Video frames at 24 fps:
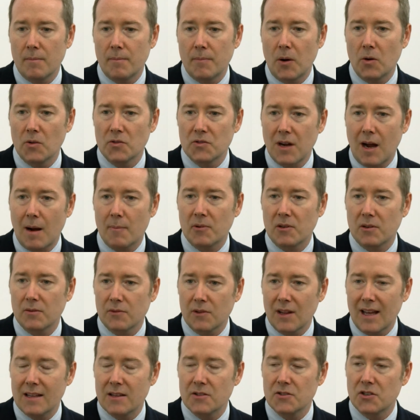
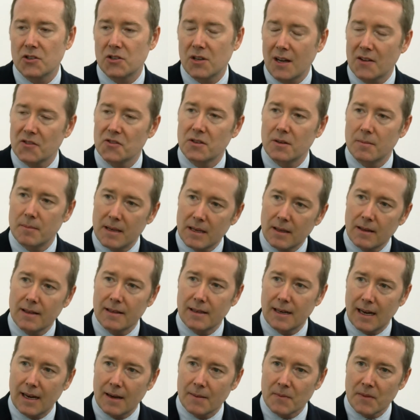postoperative lens
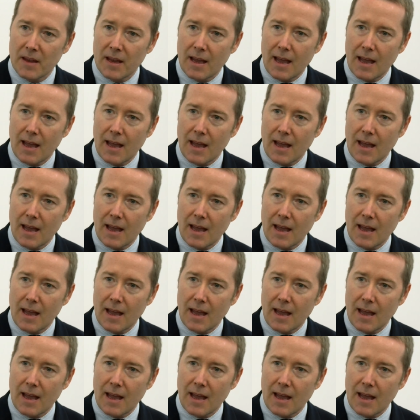adjustability.